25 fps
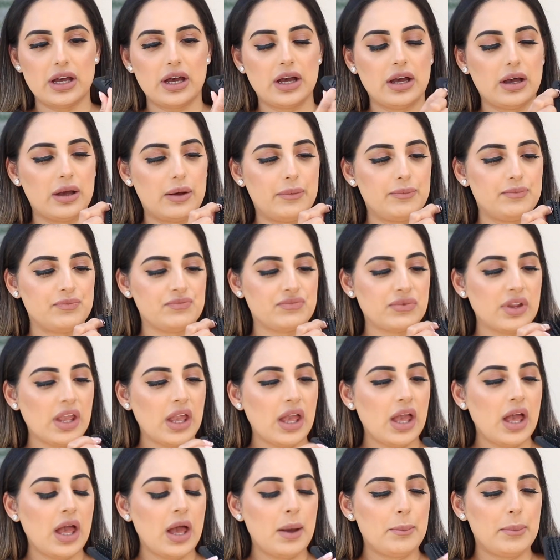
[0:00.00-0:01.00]
Um,
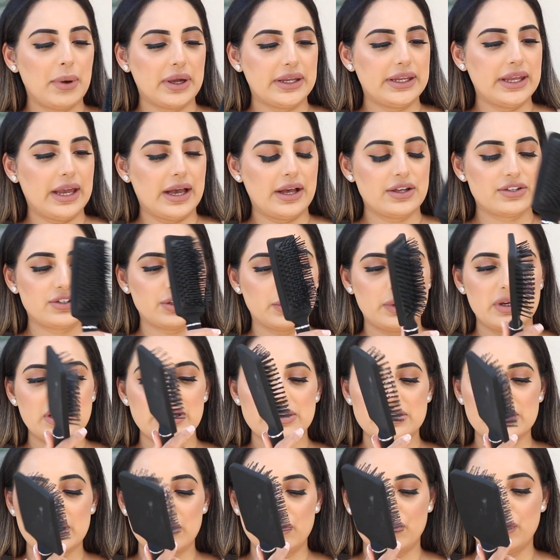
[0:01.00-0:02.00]
but yeah, so
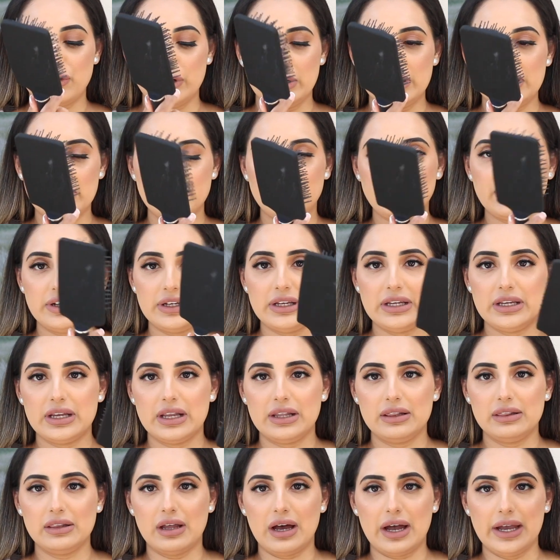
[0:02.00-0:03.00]
it's really,
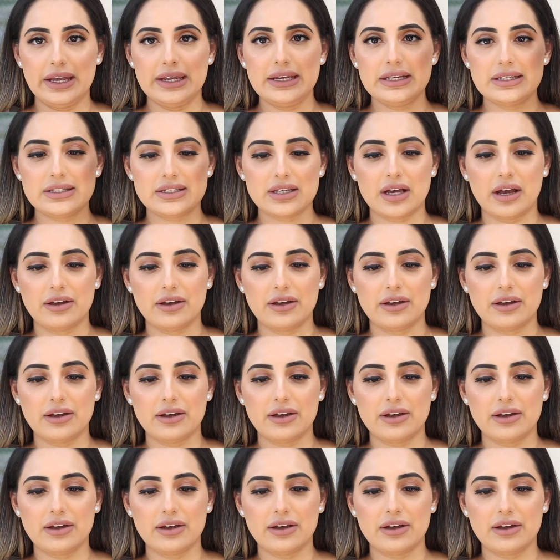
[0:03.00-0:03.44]
really light.